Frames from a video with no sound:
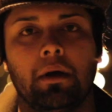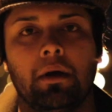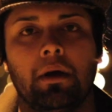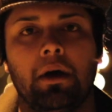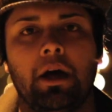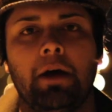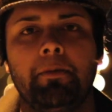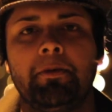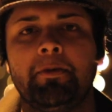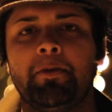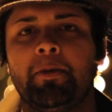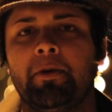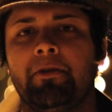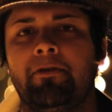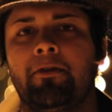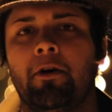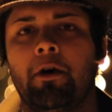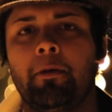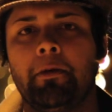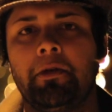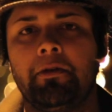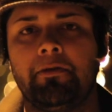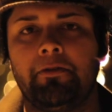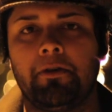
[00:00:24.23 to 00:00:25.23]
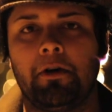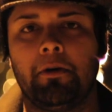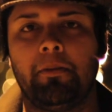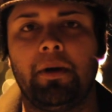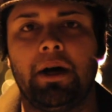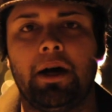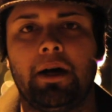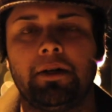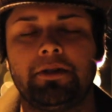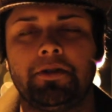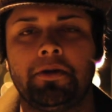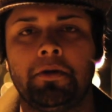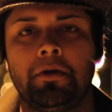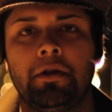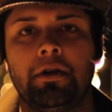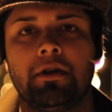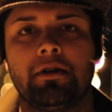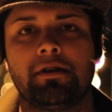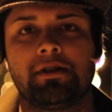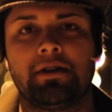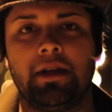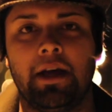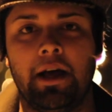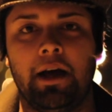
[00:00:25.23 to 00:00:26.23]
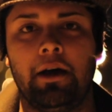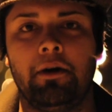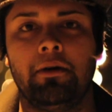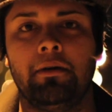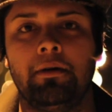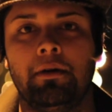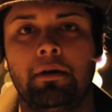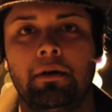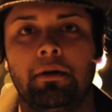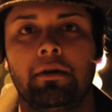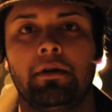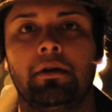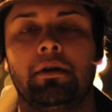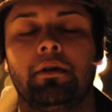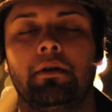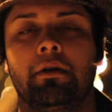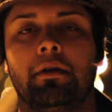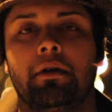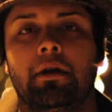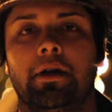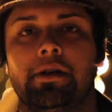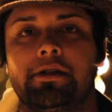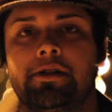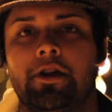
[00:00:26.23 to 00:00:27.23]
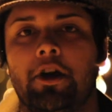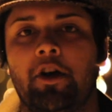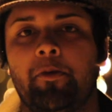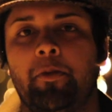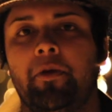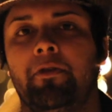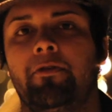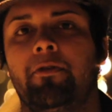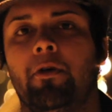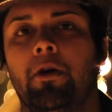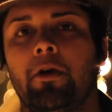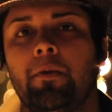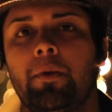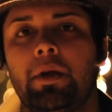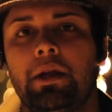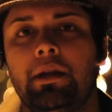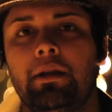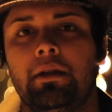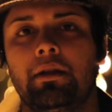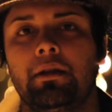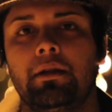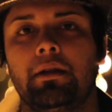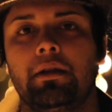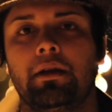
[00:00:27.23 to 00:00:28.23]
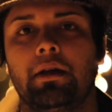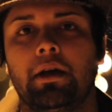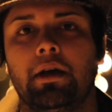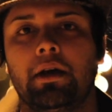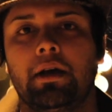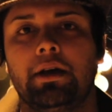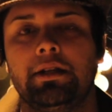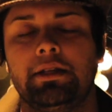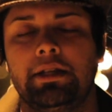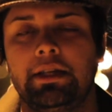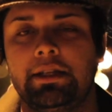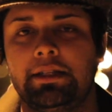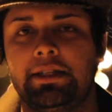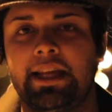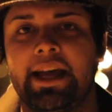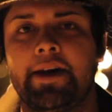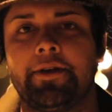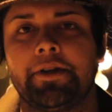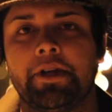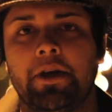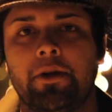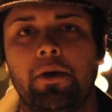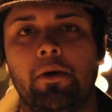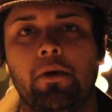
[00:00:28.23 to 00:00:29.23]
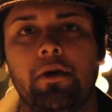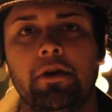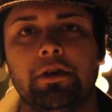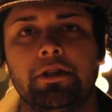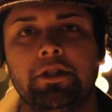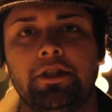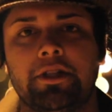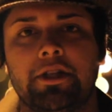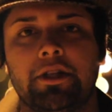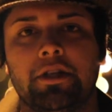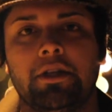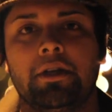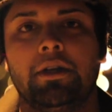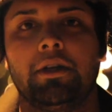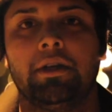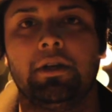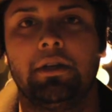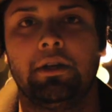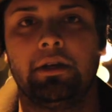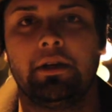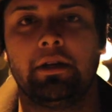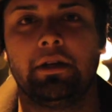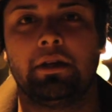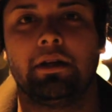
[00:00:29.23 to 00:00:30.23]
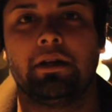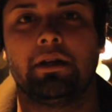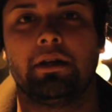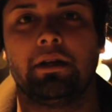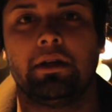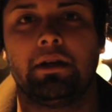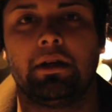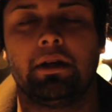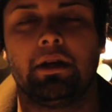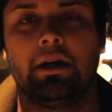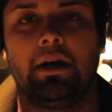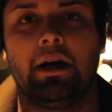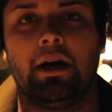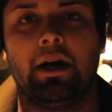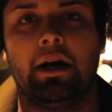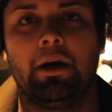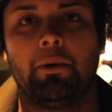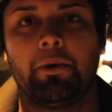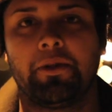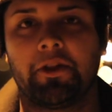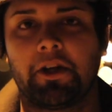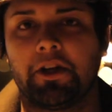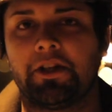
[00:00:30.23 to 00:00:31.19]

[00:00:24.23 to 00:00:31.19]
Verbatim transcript: I've been performing for about two years now. I started performing uh, in downtown Orange uh, with a